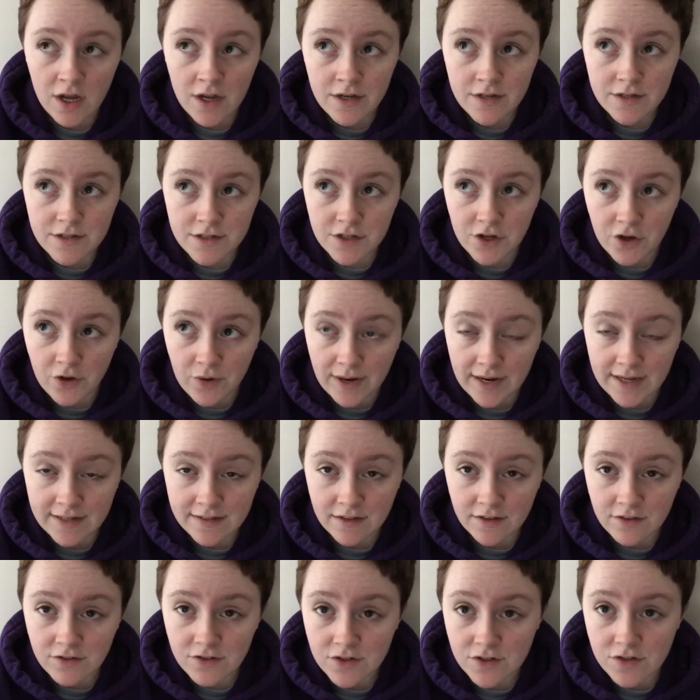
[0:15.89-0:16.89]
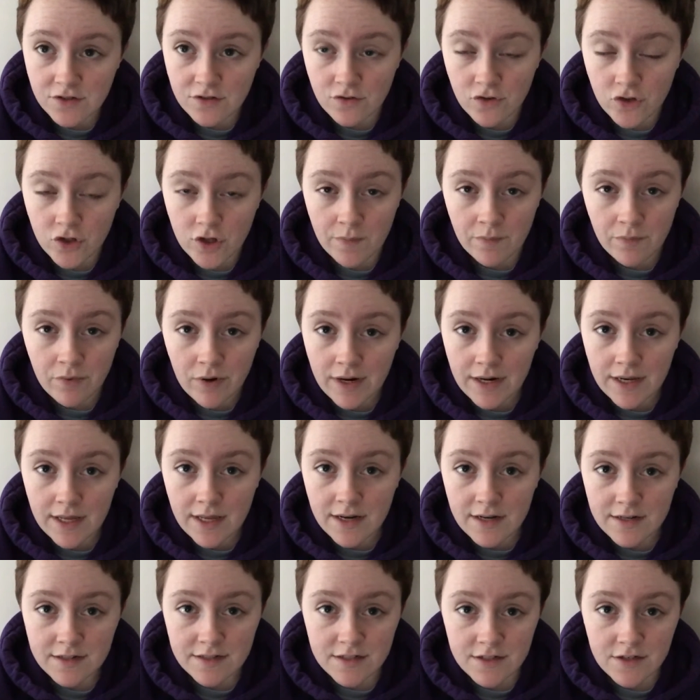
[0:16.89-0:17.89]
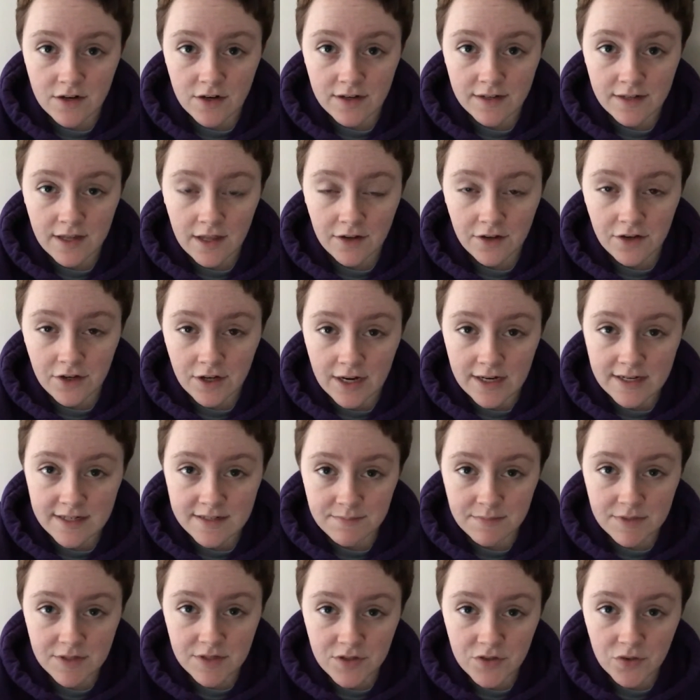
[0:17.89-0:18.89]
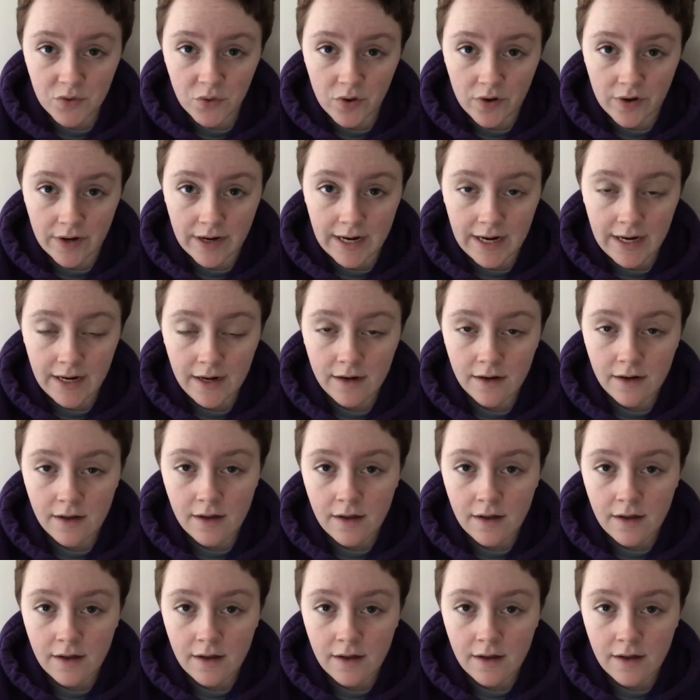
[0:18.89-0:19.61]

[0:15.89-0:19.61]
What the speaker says: So I guess I'll just jump right in and start telling you guys my story.